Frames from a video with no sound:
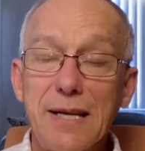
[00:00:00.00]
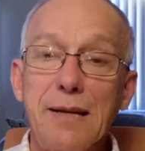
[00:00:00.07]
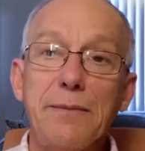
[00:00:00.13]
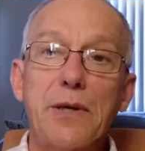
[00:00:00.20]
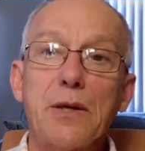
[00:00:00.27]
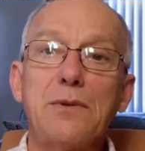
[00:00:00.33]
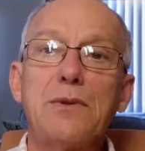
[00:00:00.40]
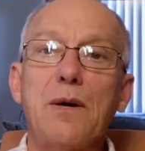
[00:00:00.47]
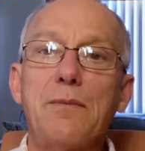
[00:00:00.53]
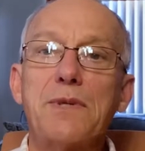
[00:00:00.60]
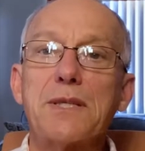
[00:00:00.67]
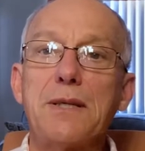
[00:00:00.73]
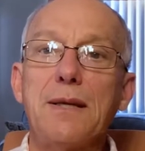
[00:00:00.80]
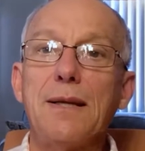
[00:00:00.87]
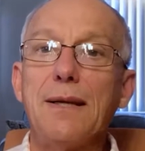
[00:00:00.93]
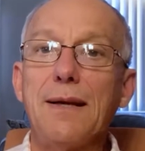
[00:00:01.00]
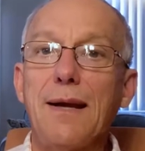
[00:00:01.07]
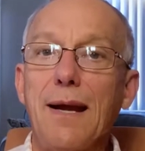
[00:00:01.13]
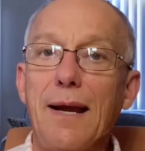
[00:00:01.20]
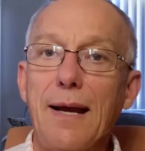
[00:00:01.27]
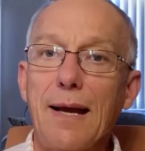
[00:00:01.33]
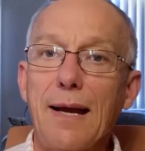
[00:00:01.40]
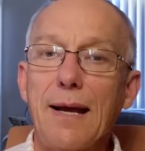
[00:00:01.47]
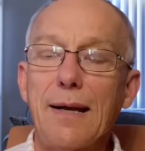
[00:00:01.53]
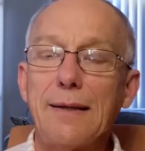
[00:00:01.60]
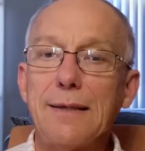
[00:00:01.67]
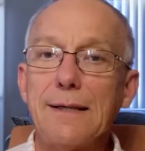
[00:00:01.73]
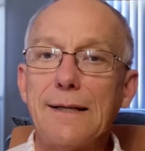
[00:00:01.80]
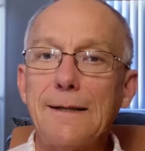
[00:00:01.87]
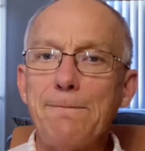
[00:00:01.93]
team in Oklahoma City,
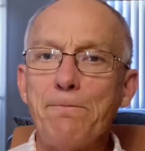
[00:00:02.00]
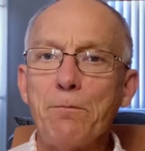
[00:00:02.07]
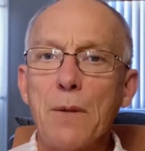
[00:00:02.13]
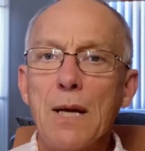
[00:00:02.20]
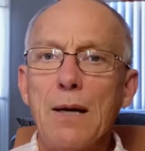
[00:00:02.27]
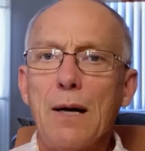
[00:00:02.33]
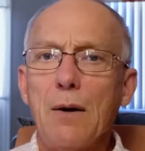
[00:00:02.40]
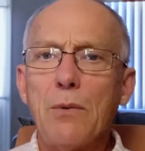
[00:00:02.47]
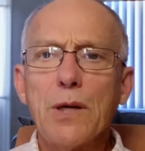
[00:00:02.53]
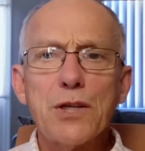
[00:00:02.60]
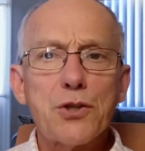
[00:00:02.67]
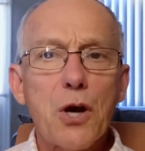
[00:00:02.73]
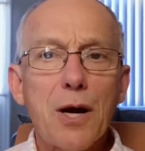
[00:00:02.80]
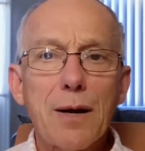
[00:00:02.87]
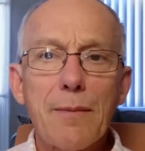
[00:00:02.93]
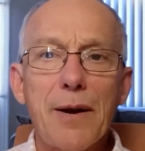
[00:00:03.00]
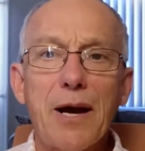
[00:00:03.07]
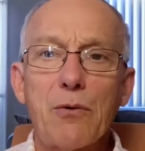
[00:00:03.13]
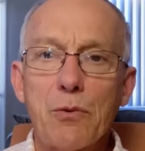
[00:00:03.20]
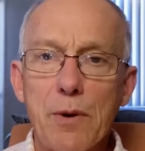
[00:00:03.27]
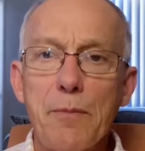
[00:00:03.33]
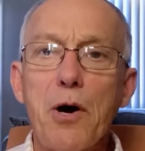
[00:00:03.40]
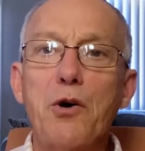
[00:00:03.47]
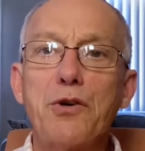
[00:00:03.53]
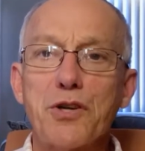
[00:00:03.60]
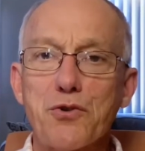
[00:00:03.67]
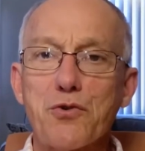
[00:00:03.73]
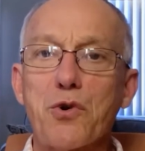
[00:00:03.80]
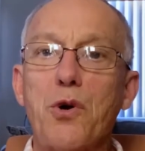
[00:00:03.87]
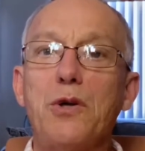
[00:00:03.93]
and I want to talk about remote
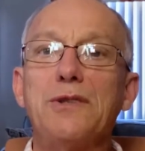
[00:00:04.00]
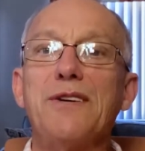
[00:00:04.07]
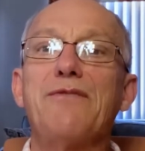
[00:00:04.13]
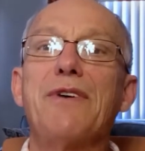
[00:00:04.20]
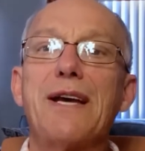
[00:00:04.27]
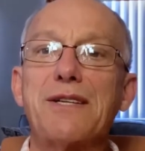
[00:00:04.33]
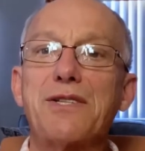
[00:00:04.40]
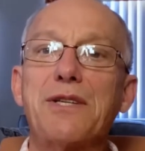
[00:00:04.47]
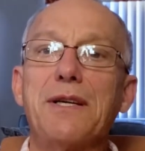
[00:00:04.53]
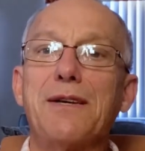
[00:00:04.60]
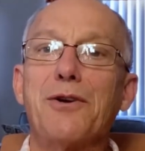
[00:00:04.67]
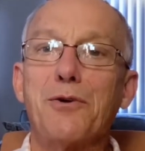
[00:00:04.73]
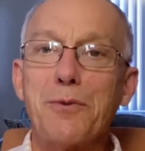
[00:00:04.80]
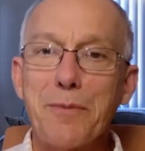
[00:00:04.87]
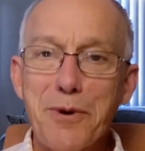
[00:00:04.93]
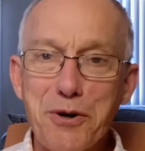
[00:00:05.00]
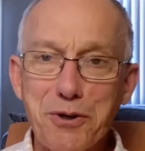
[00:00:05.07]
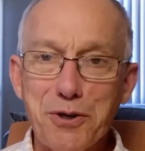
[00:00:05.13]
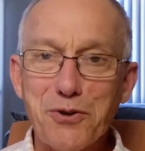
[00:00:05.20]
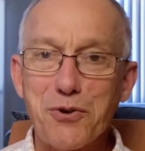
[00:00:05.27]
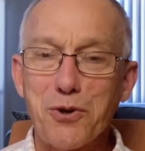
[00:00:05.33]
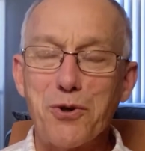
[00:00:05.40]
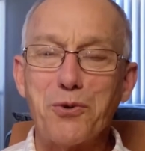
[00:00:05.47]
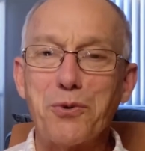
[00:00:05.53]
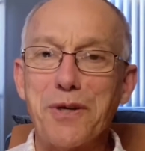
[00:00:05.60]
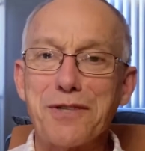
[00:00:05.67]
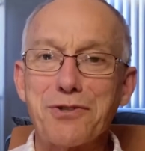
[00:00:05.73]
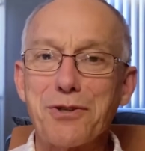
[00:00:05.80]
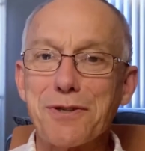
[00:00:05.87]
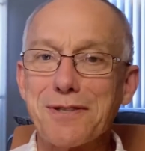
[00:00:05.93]
control investing or remote control
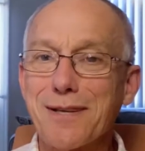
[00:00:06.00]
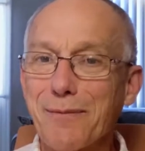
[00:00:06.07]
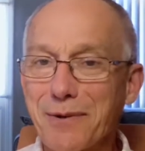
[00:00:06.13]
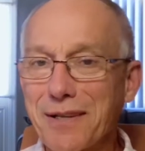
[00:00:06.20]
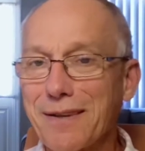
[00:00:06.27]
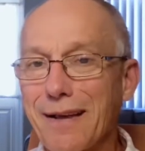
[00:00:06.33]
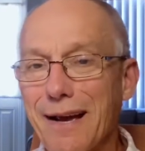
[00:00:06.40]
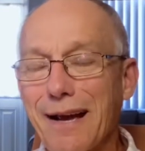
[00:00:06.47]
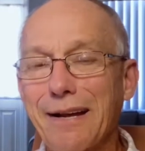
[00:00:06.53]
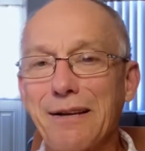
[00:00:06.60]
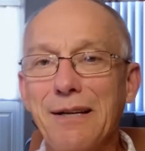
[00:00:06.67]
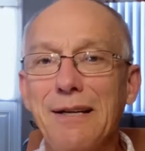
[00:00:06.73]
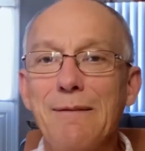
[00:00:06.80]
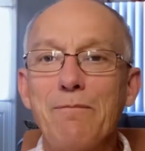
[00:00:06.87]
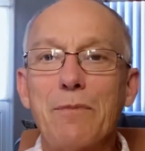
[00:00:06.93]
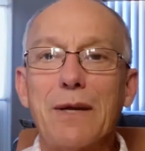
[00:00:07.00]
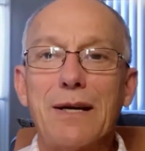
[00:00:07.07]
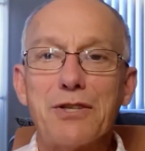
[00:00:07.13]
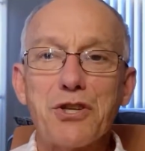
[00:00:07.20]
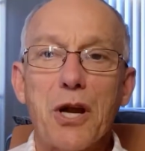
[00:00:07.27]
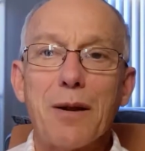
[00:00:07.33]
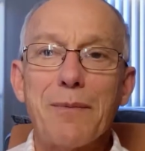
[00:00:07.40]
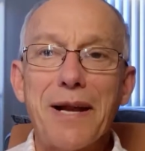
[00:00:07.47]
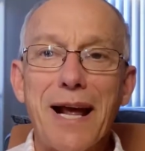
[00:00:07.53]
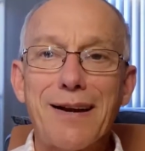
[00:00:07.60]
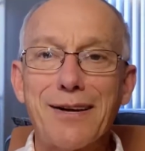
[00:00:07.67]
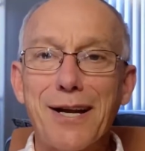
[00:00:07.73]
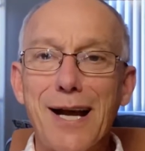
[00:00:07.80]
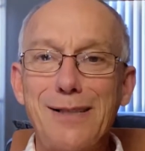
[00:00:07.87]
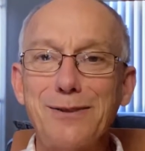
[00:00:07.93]
riches, something that a gentleman out
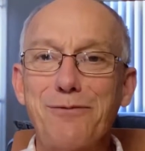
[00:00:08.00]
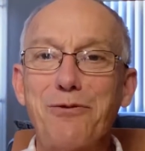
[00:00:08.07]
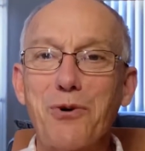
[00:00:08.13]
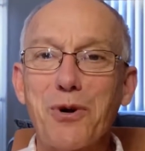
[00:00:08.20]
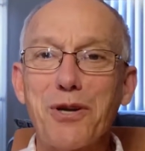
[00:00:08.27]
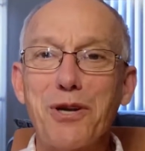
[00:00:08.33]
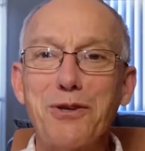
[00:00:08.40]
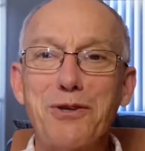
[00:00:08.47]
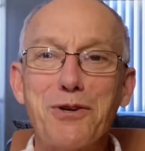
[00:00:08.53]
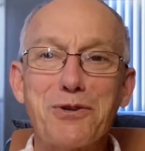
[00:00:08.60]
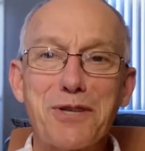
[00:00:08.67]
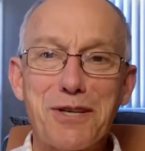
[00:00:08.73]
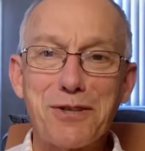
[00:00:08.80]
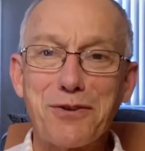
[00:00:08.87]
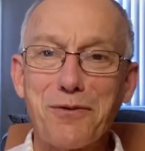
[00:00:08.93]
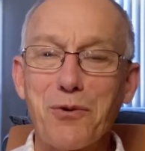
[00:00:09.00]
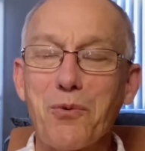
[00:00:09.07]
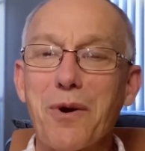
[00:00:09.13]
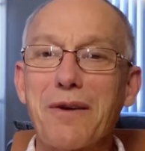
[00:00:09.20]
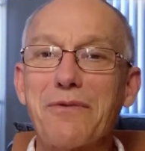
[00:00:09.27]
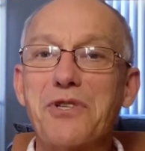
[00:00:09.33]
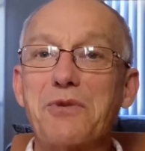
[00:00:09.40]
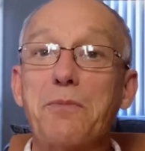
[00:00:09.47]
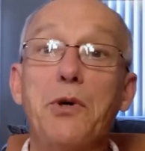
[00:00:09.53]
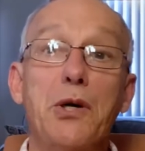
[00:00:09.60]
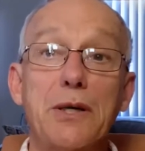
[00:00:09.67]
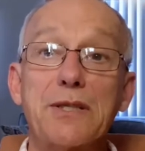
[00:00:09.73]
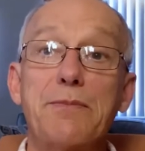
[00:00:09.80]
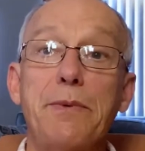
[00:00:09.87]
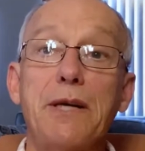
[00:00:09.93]
in California uses for one of his
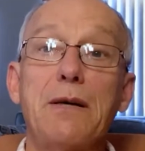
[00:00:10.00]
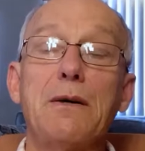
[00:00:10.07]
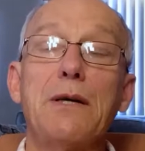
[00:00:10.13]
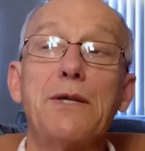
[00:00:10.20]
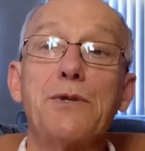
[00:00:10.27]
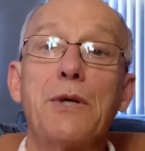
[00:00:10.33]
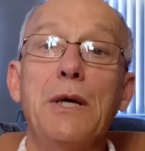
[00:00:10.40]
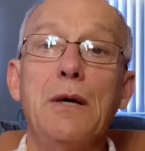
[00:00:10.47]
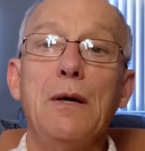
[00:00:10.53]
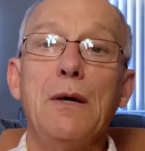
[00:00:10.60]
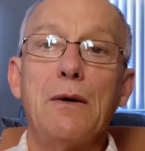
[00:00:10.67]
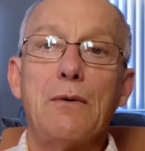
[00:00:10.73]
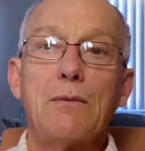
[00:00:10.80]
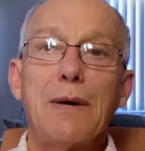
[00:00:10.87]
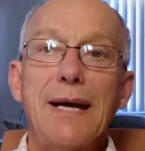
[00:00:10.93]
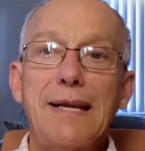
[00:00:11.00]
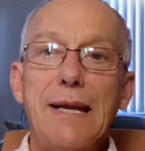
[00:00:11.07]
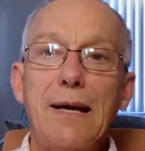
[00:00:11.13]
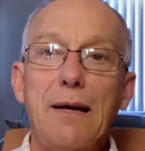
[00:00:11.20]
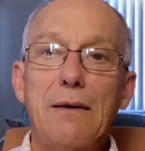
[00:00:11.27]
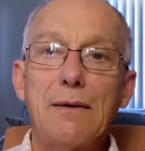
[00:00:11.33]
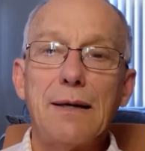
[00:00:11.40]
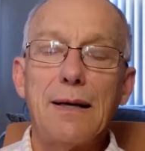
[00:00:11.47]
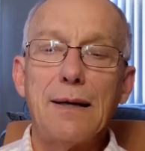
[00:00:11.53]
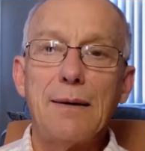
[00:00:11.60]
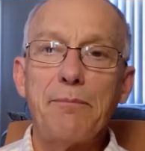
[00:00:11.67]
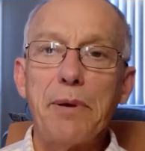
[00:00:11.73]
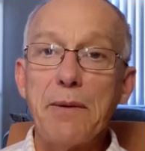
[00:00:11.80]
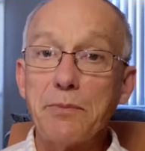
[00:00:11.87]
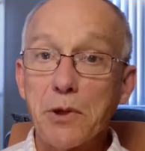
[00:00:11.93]
books, because right
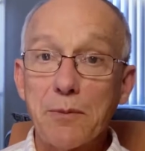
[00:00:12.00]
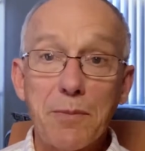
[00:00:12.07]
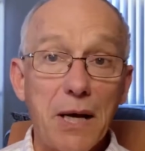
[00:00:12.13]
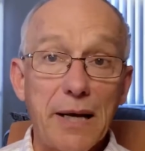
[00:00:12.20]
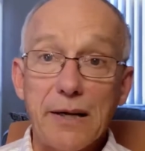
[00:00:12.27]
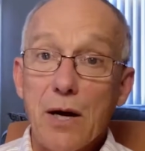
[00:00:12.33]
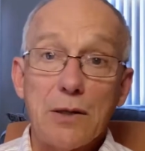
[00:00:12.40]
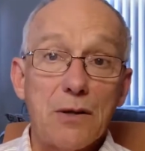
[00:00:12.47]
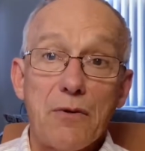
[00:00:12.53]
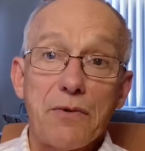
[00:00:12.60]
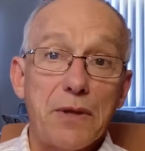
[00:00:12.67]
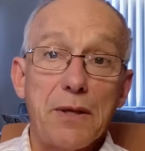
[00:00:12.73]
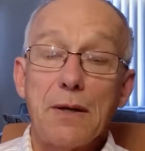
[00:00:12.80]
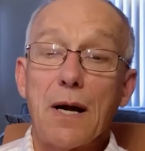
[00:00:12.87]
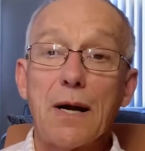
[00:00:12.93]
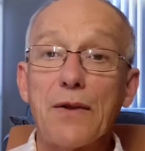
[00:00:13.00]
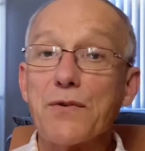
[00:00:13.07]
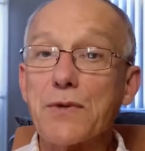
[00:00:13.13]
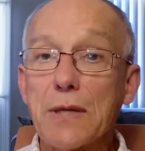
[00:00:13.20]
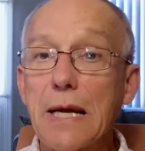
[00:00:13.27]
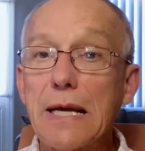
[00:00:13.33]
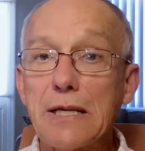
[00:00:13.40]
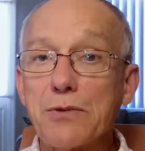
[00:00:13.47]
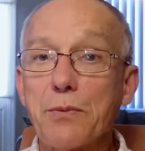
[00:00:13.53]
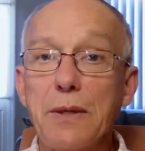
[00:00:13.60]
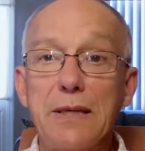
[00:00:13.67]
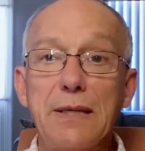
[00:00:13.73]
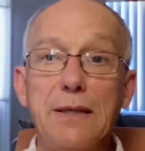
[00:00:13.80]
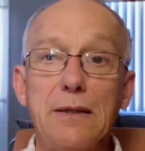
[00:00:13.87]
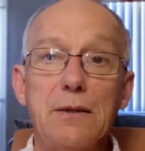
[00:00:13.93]
now people are buying all over the United States.
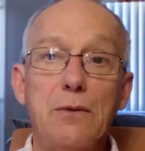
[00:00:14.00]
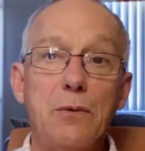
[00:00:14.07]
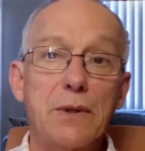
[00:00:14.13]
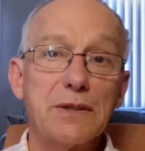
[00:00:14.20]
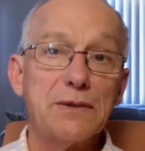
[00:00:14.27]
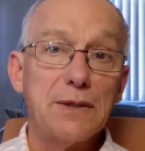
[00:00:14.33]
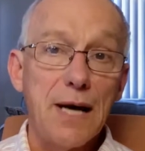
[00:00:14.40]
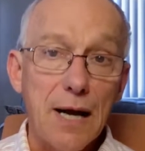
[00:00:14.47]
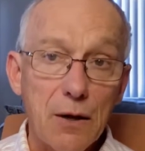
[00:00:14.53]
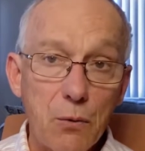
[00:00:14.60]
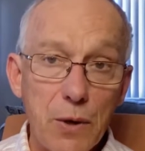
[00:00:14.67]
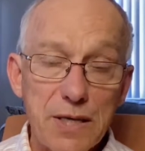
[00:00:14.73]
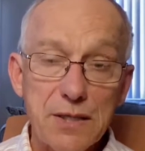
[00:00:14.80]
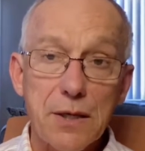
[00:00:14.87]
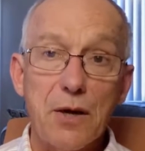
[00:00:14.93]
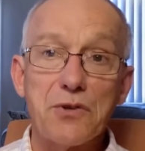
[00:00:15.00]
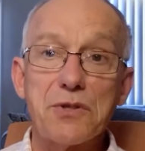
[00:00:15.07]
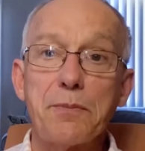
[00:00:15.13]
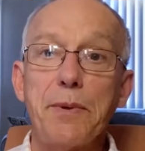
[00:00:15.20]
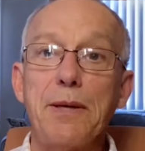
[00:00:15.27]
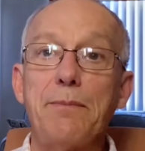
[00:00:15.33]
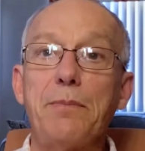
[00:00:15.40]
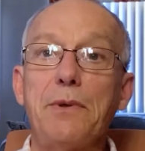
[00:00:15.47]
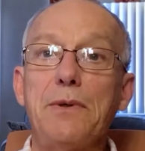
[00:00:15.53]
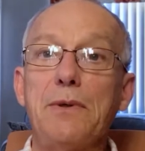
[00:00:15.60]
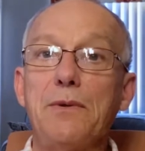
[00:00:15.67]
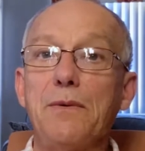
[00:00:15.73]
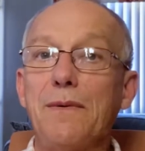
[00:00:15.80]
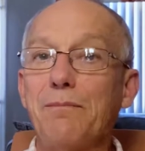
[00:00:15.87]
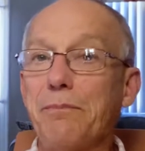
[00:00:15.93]
We deal with a lot of West Coast
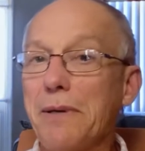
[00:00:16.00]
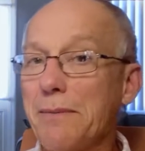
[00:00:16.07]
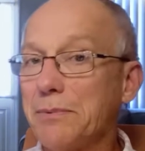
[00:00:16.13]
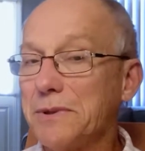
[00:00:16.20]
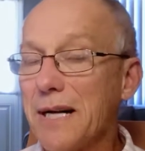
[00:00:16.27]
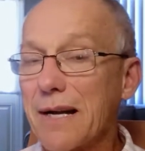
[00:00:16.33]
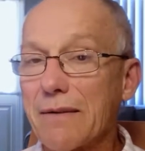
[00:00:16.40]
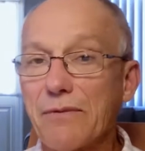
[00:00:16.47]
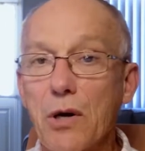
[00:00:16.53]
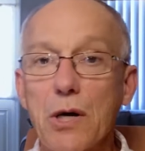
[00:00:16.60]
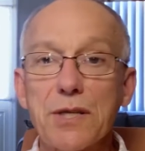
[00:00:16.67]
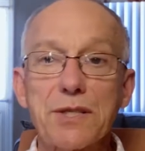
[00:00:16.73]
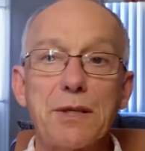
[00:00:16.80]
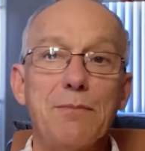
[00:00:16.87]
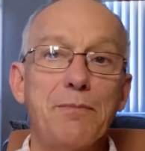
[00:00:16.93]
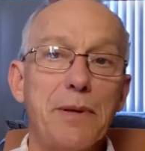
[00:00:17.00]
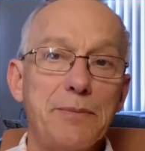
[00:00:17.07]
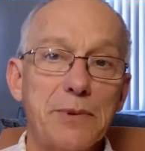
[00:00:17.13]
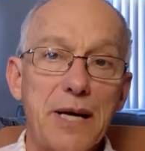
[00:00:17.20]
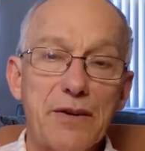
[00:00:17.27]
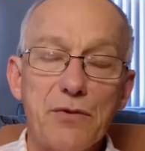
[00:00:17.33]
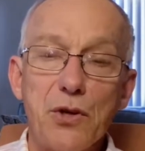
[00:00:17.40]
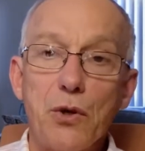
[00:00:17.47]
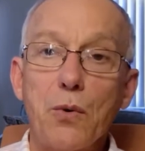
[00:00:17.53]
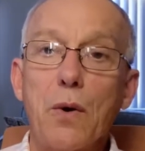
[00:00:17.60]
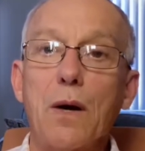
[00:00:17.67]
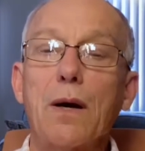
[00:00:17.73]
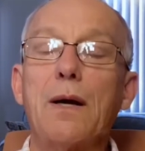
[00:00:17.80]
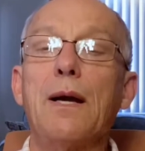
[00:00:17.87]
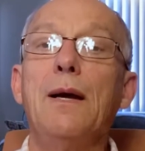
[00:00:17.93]
people out of Austin, people out of New
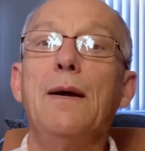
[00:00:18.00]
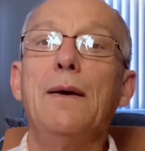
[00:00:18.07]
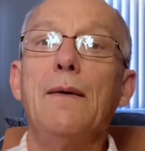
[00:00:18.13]
York.